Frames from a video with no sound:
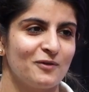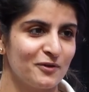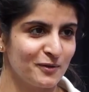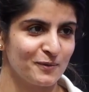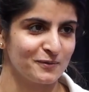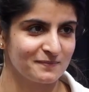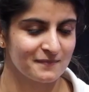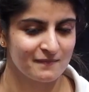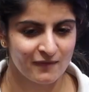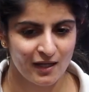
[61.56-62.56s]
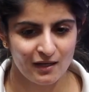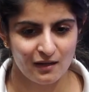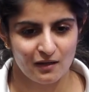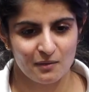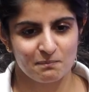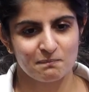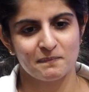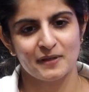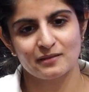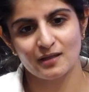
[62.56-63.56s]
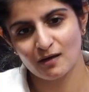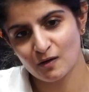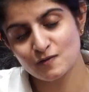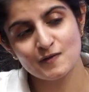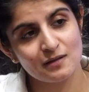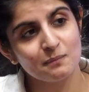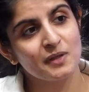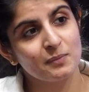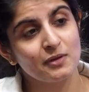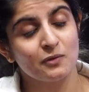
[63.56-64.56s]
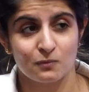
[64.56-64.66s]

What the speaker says: on your own. But there are also some people who